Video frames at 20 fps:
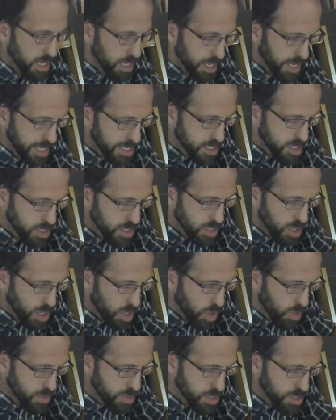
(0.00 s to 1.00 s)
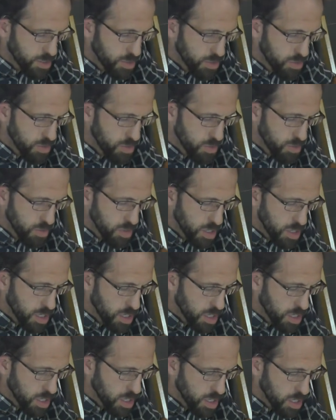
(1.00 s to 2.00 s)
Let's go to
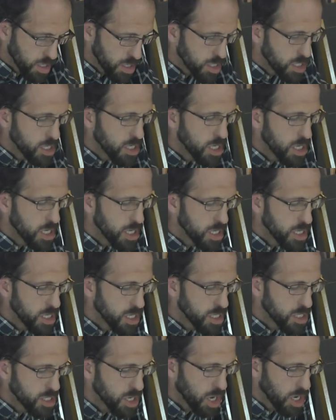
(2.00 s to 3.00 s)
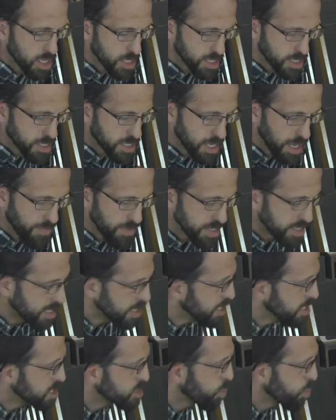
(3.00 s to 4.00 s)
John 17,